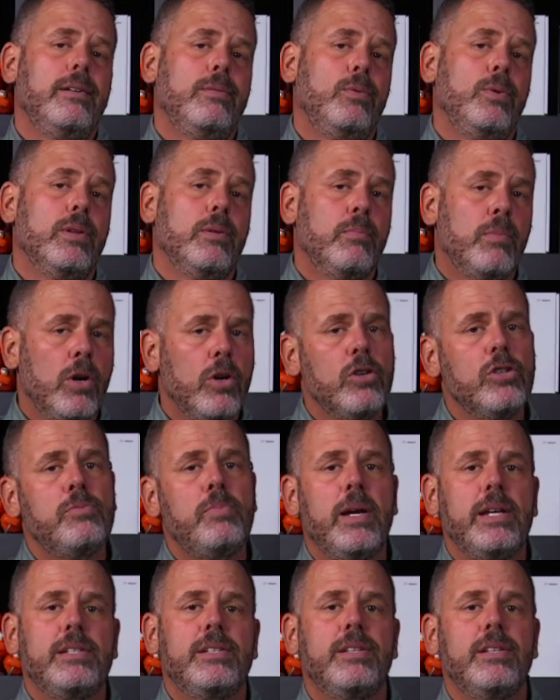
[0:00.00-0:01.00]
With a
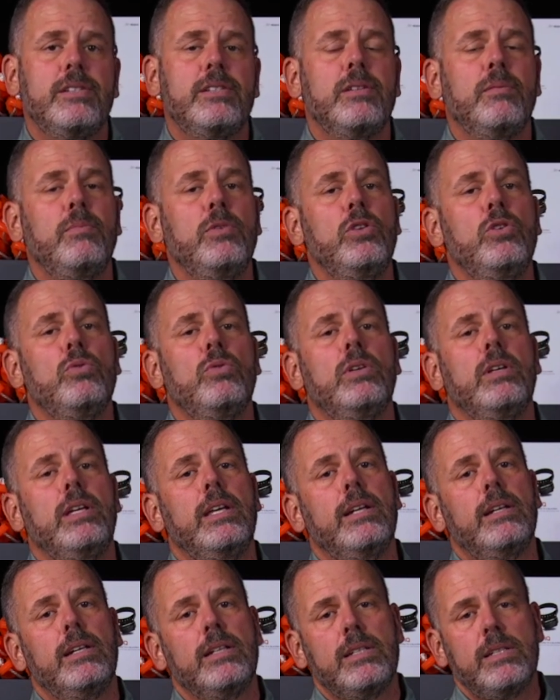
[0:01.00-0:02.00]
MURS-based system, you can
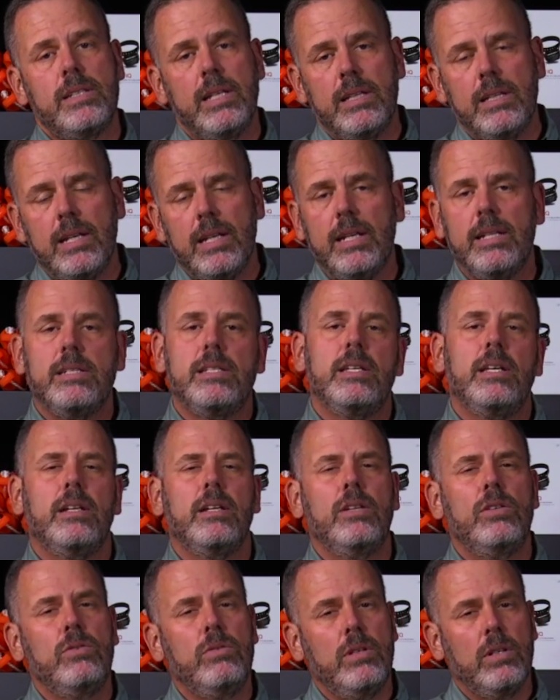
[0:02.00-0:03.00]
get an extended
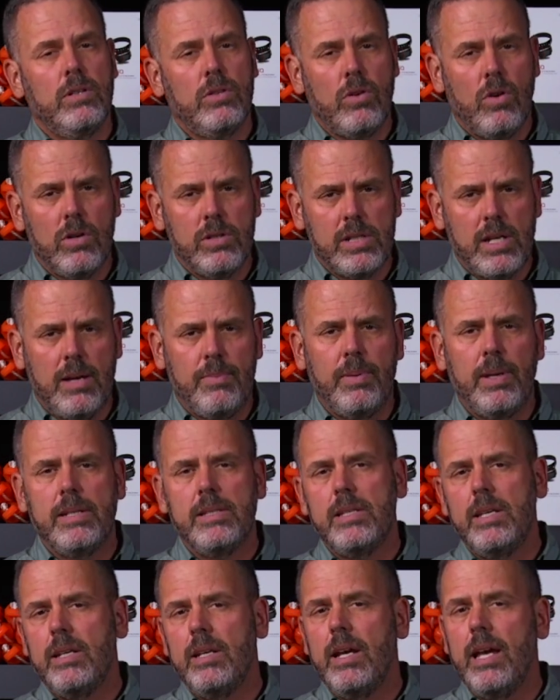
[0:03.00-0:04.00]
antenna, you can get a car top
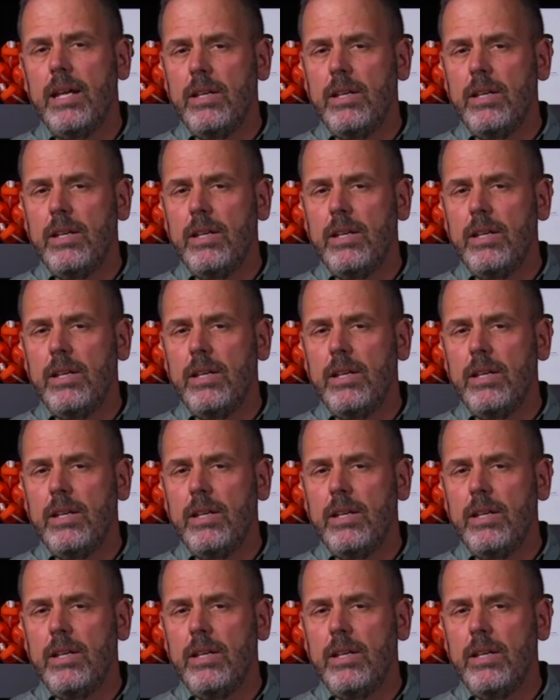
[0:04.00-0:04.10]
antenna,